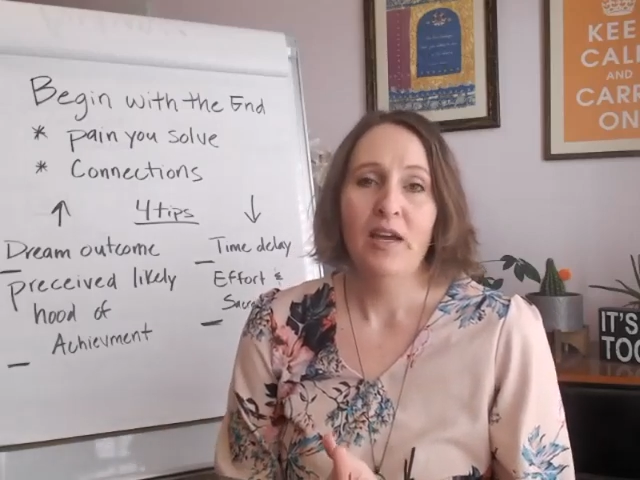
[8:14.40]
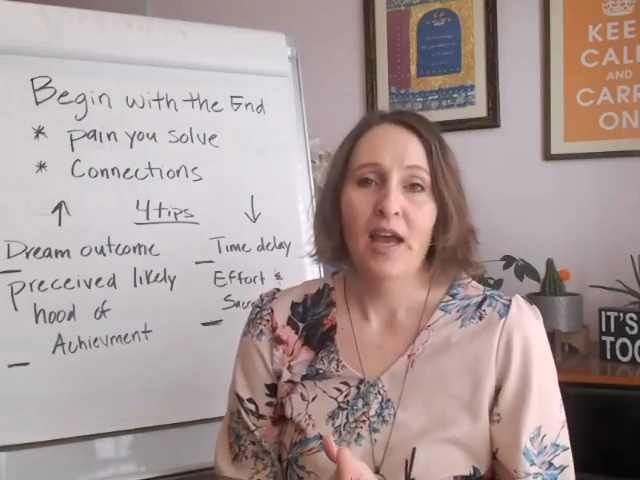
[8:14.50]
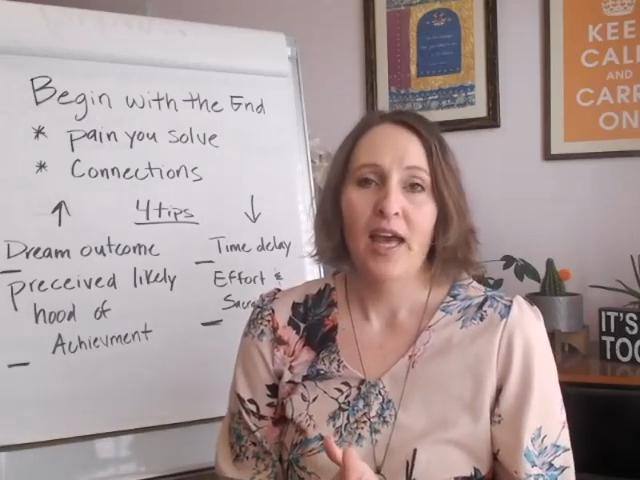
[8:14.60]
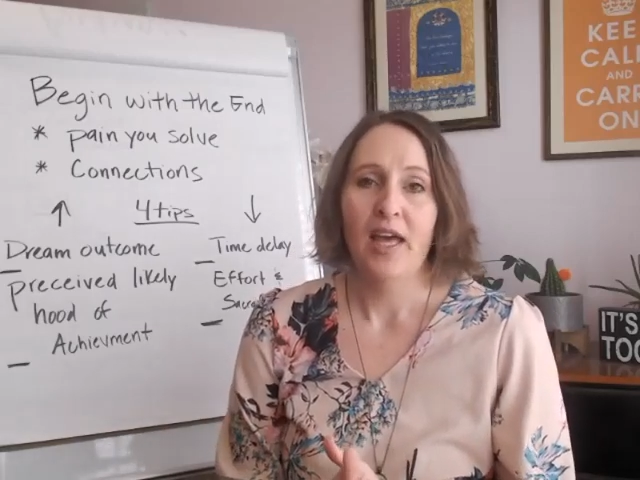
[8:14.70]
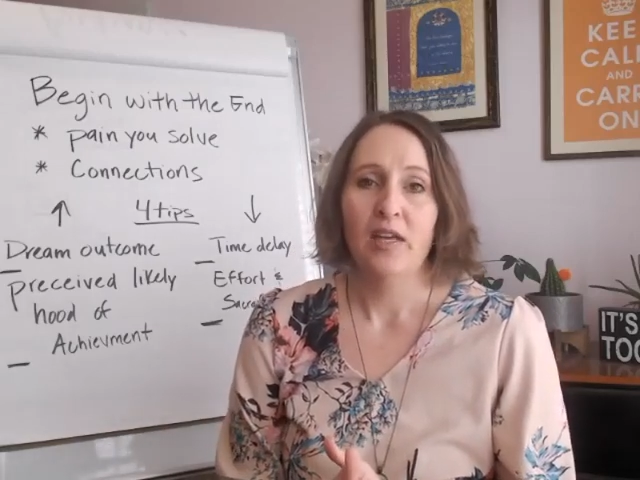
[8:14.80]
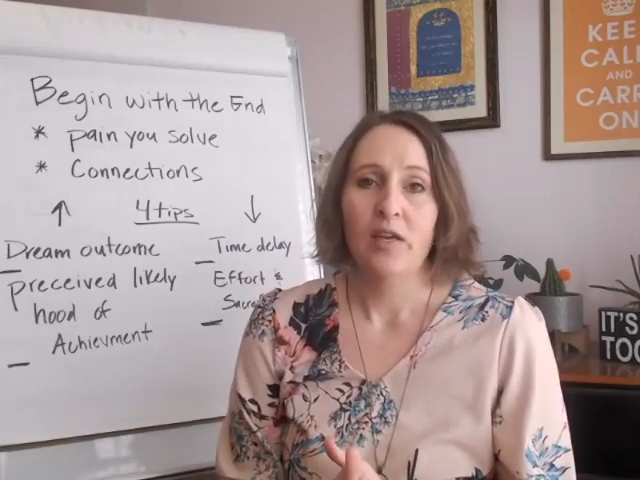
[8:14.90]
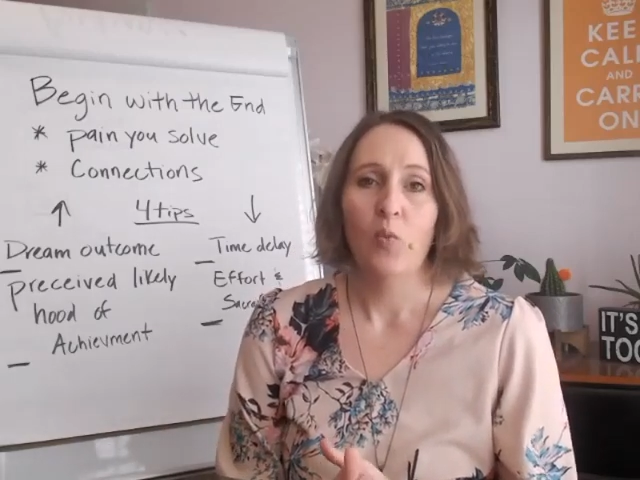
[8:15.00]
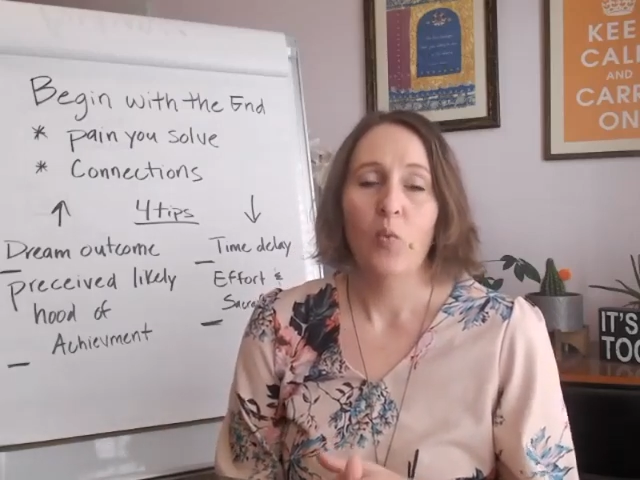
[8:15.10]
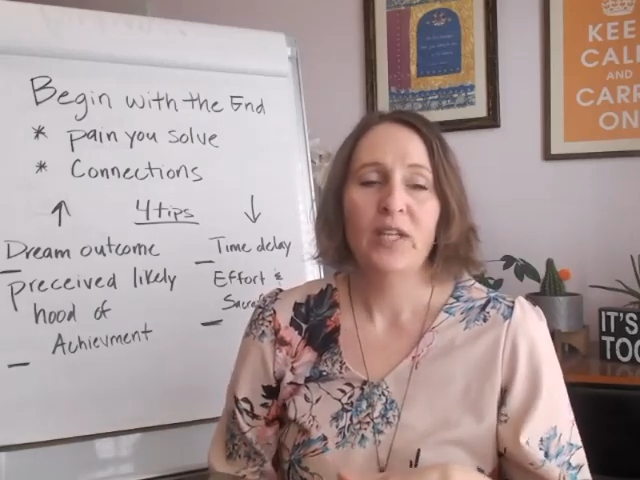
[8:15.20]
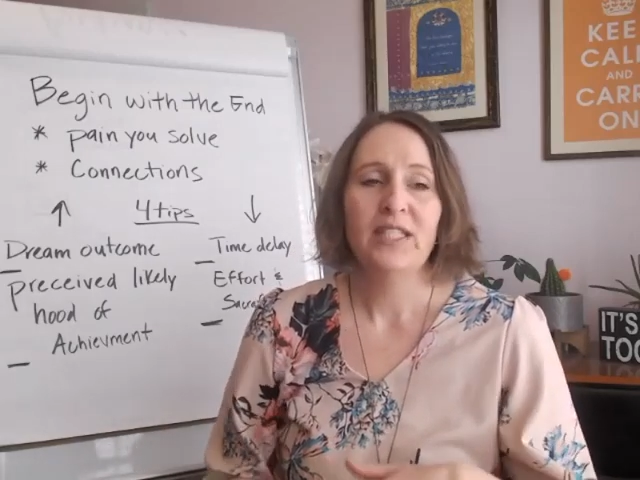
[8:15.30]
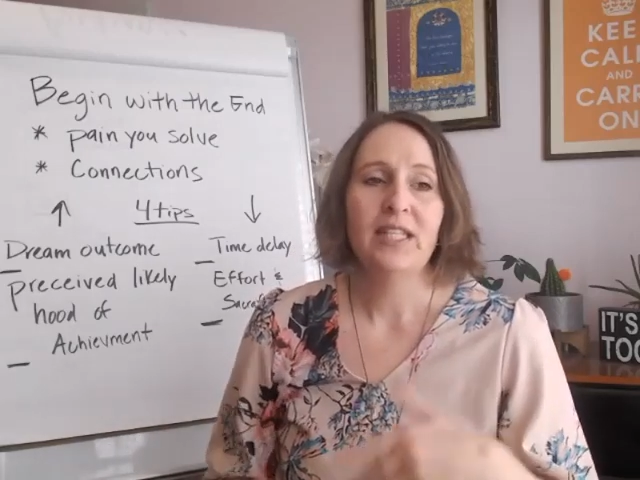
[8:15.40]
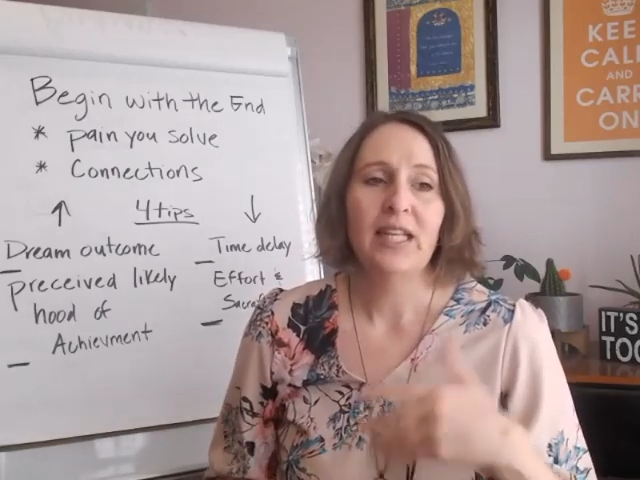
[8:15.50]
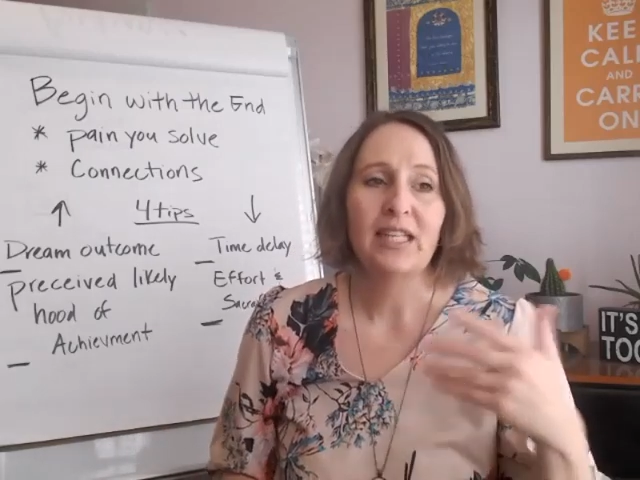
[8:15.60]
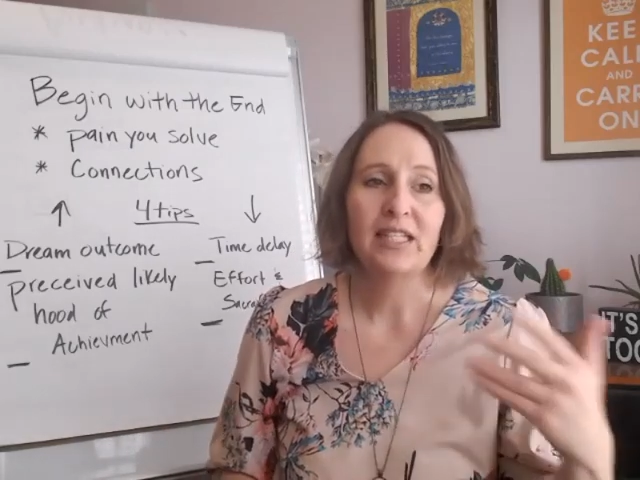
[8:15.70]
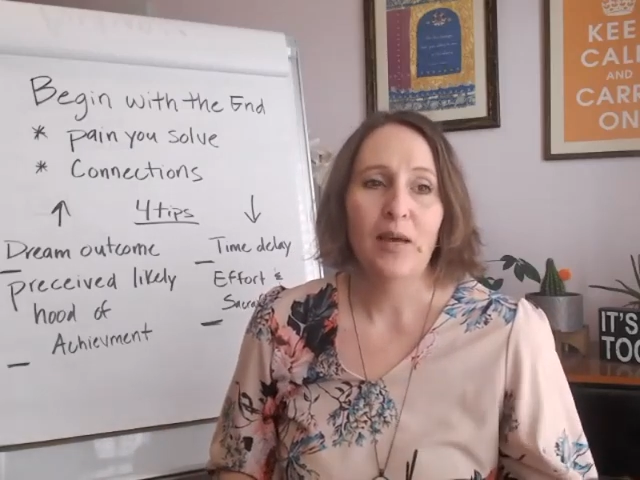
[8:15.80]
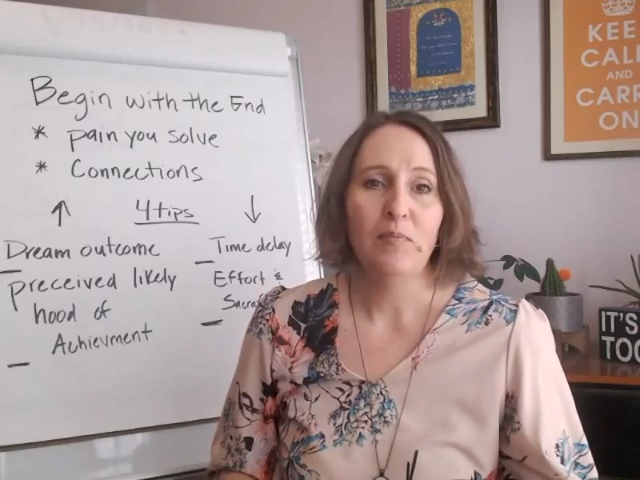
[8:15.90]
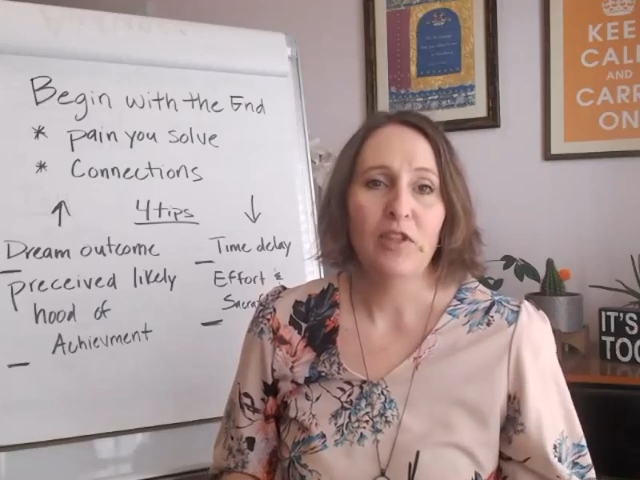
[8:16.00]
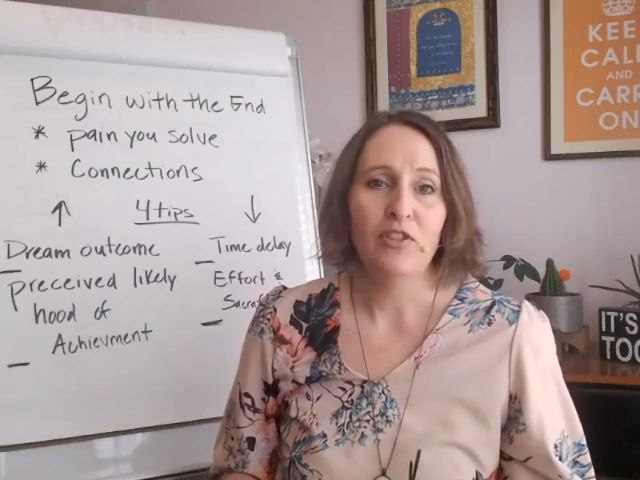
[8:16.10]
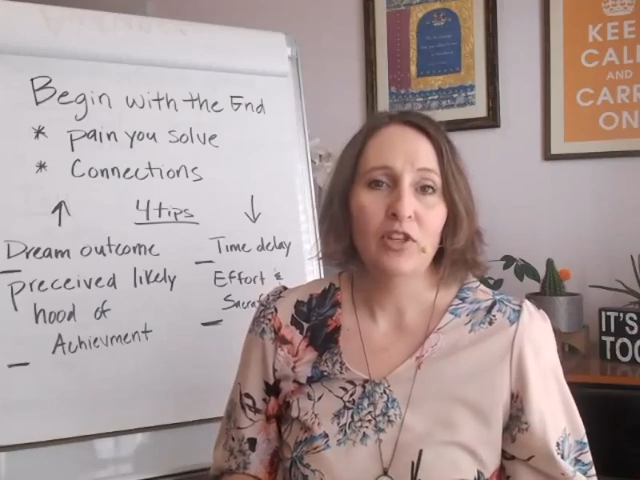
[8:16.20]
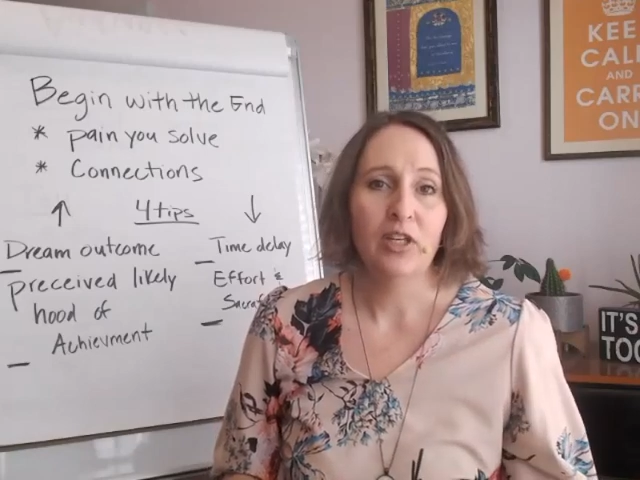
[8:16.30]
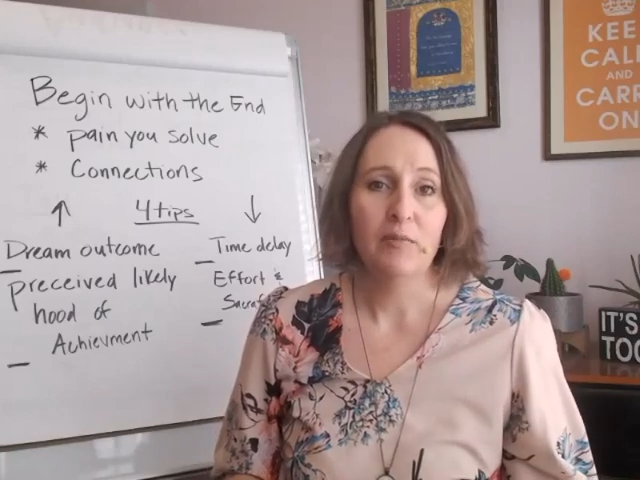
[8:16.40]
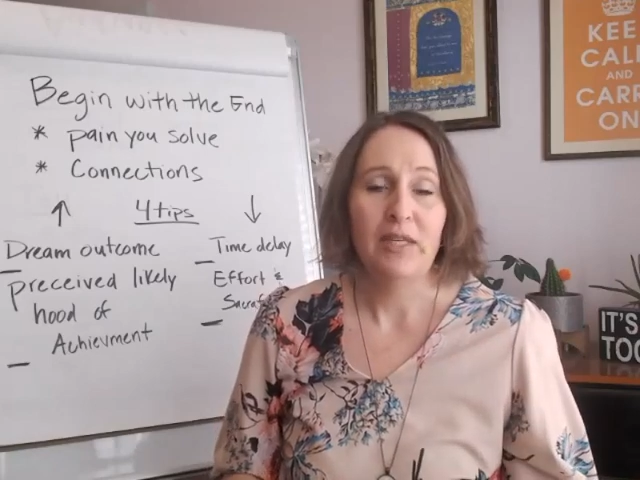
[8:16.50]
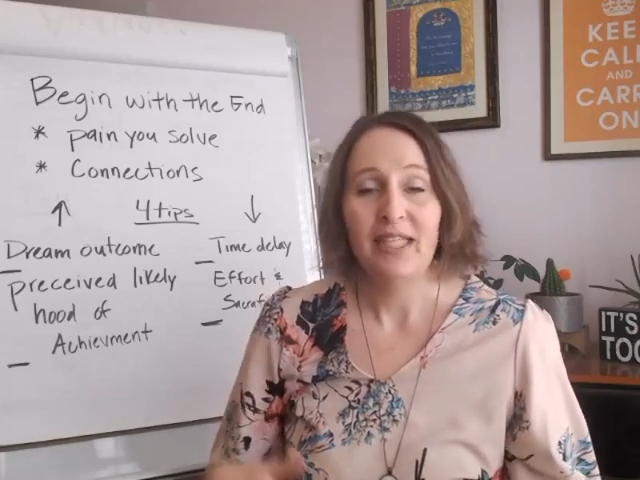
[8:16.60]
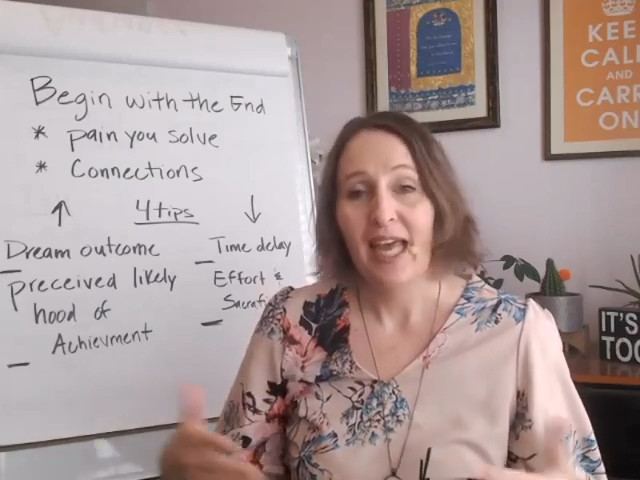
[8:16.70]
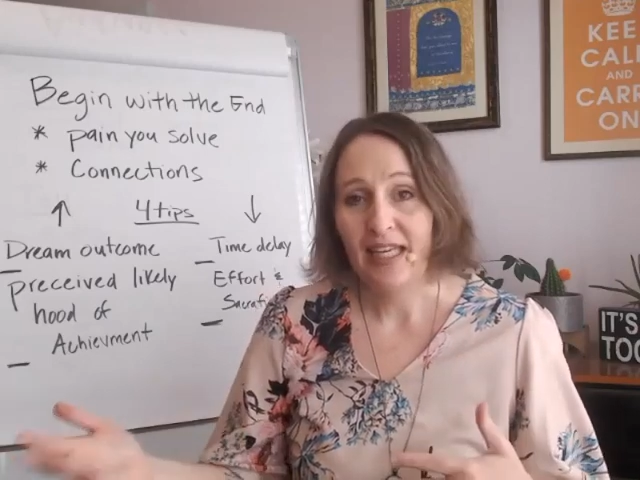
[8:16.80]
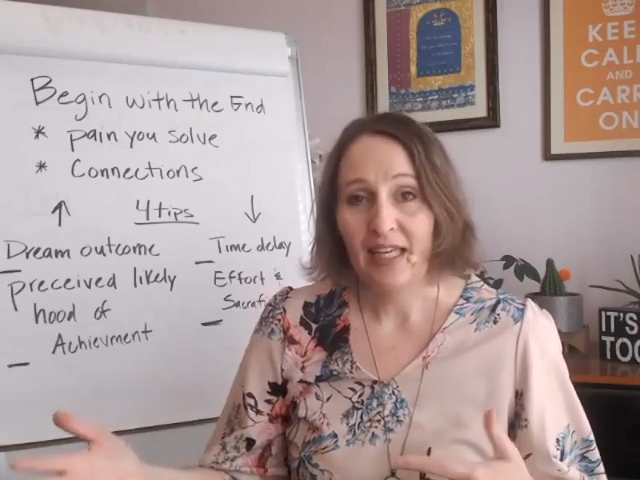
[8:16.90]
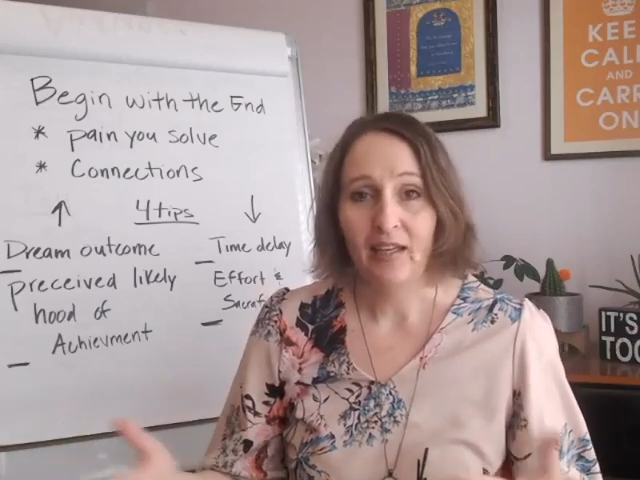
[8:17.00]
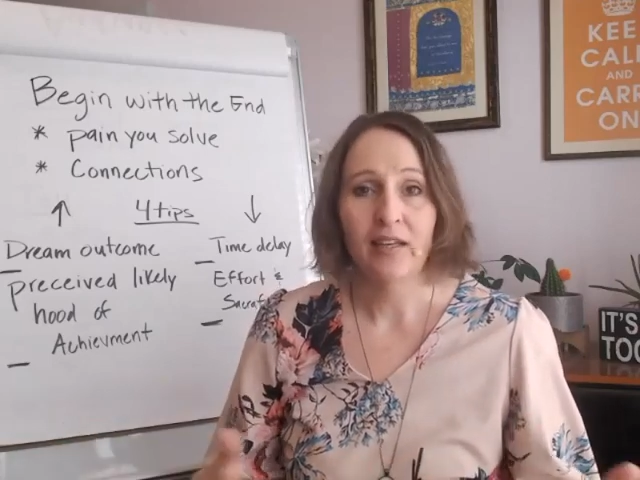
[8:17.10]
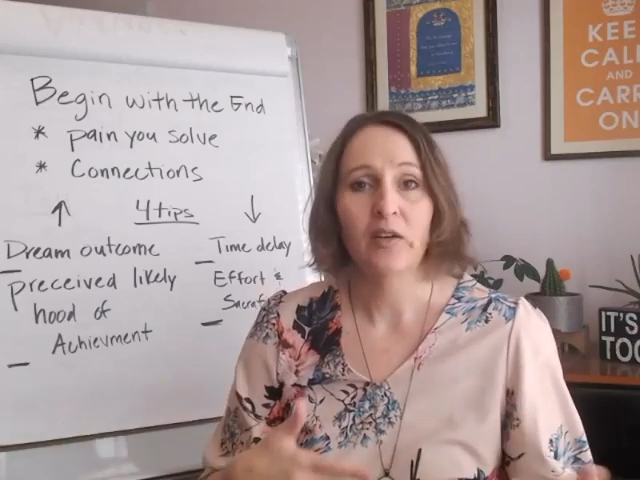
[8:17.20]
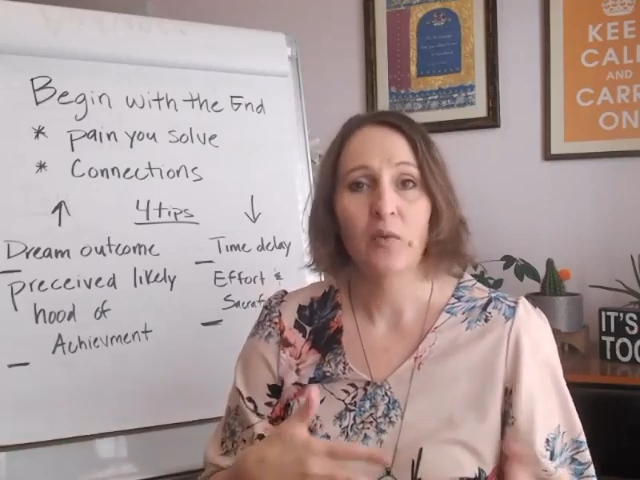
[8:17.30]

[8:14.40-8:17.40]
And what's the next step that they're going to be taking